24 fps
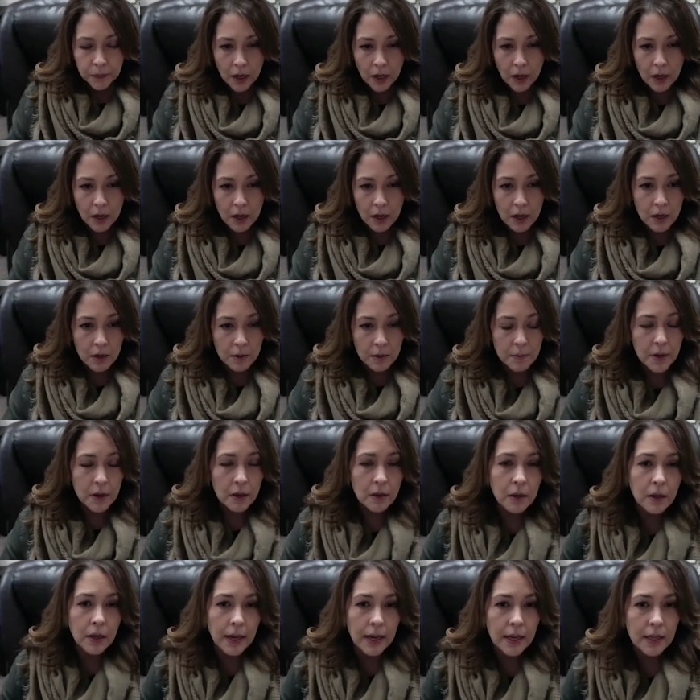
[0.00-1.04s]
Um,
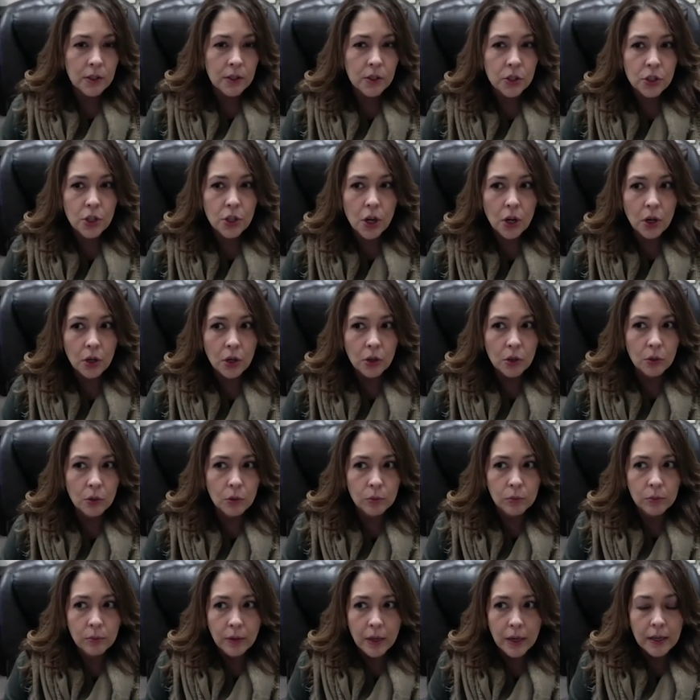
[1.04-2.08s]
and
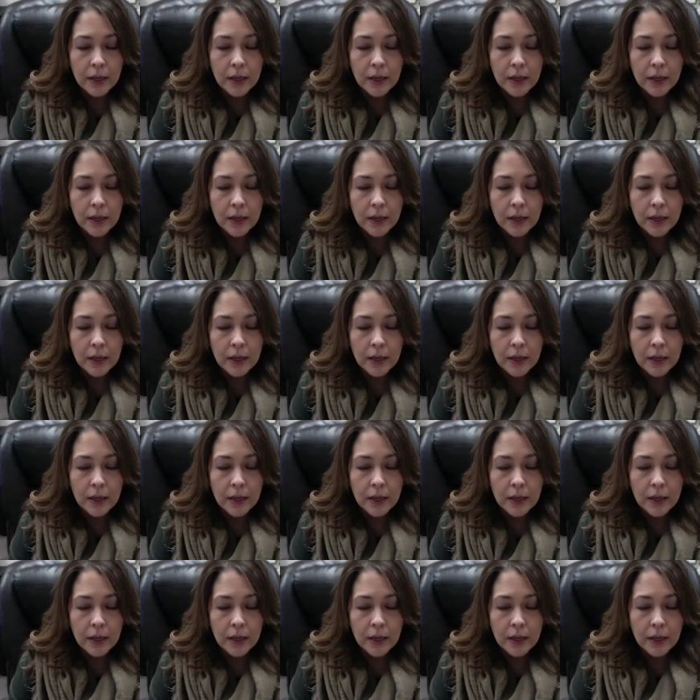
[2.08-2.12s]
so